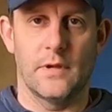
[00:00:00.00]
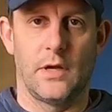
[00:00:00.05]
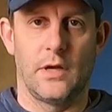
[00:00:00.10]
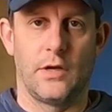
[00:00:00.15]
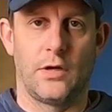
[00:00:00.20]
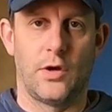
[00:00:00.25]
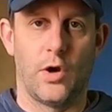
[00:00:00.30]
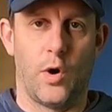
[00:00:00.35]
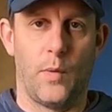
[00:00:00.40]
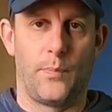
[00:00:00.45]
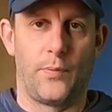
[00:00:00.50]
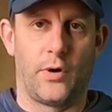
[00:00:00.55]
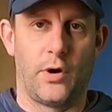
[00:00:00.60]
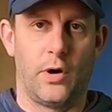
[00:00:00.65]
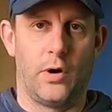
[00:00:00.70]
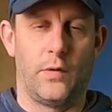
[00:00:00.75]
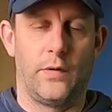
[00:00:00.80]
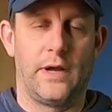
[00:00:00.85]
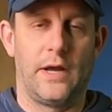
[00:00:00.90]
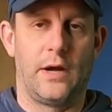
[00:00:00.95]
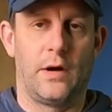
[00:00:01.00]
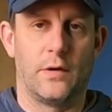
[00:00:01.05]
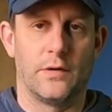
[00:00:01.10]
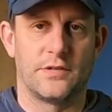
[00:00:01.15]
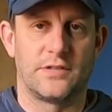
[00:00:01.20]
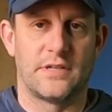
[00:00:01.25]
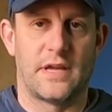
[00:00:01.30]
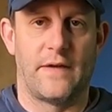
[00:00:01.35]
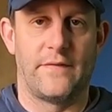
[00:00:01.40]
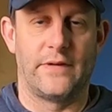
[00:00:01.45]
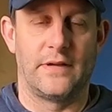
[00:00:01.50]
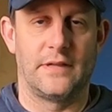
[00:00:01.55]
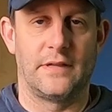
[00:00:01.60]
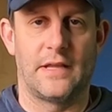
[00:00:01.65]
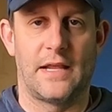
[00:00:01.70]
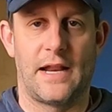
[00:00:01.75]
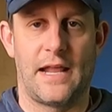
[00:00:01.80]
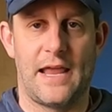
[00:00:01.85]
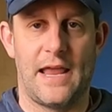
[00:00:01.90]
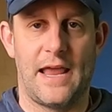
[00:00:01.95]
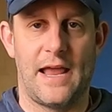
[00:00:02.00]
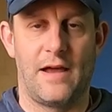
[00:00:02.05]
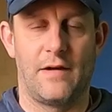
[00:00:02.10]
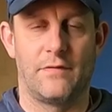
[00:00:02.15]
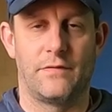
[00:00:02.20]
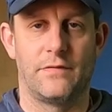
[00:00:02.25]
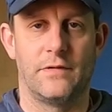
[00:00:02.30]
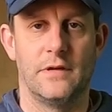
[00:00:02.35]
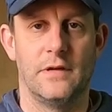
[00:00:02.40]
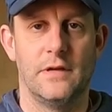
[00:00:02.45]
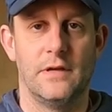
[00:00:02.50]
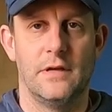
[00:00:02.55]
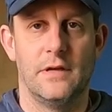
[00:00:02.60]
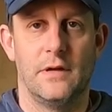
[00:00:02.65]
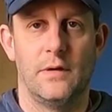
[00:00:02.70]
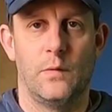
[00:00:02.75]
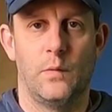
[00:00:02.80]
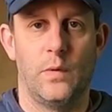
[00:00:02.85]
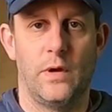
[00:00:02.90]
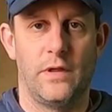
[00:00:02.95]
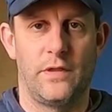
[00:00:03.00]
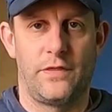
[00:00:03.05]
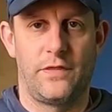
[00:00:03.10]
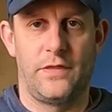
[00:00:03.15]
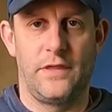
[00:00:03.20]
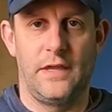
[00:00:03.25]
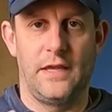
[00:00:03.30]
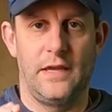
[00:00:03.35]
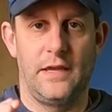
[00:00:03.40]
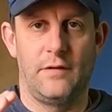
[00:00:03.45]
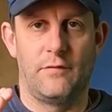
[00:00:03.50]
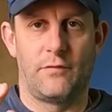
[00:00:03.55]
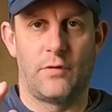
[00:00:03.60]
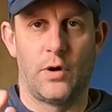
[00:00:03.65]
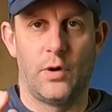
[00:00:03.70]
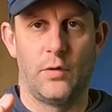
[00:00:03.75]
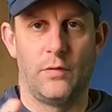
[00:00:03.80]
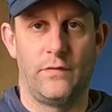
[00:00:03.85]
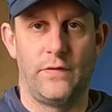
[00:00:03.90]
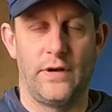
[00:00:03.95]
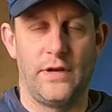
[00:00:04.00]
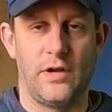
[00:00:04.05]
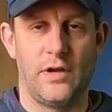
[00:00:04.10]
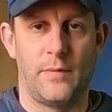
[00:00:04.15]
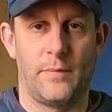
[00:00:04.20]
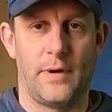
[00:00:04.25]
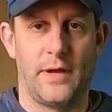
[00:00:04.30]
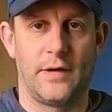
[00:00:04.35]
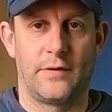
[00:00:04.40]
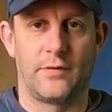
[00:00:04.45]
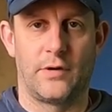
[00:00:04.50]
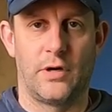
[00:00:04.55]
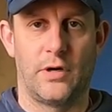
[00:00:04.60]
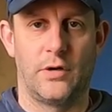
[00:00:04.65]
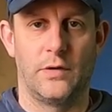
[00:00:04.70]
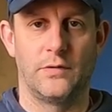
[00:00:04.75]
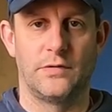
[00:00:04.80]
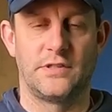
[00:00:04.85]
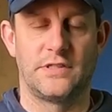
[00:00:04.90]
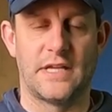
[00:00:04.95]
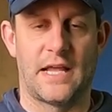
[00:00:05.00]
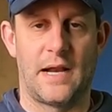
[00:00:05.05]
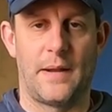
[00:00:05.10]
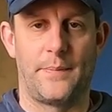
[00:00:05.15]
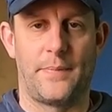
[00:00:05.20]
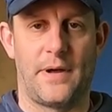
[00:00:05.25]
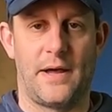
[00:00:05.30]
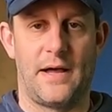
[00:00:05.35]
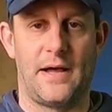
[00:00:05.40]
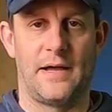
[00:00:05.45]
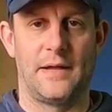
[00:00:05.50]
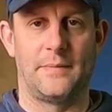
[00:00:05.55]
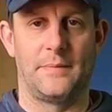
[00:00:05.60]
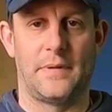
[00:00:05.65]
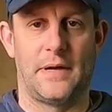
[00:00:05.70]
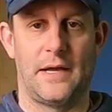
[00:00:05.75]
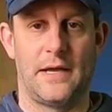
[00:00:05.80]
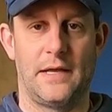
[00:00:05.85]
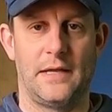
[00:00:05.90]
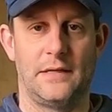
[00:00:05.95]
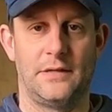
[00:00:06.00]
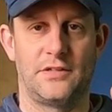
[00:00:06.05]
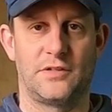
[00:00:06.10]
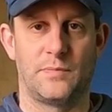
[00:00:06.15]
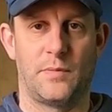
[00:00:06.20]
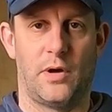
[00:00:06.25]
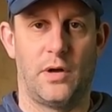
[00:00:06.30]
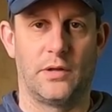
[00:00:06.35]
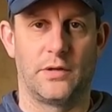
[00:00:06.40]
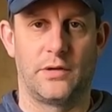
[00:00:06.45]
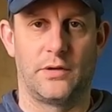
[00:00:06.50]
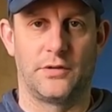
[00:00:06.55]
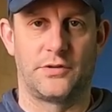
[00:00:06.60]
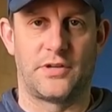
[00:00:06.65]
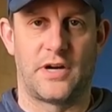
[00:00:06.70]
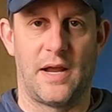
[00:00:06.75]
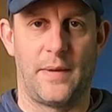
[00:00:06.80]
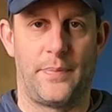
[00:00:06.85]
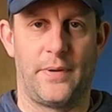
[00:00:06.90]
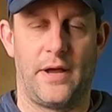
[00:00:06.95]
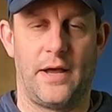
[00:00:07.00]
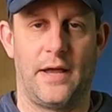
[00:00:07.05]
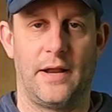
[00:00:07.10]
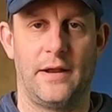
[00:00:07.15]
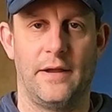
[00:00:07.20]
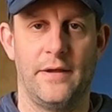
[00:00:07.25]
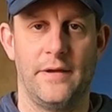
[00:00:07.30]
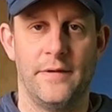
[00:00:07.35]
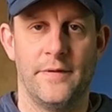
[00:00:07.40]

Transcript: GoPro Hero seven that I have with the Rode VideoMicro set up on my small little tripod.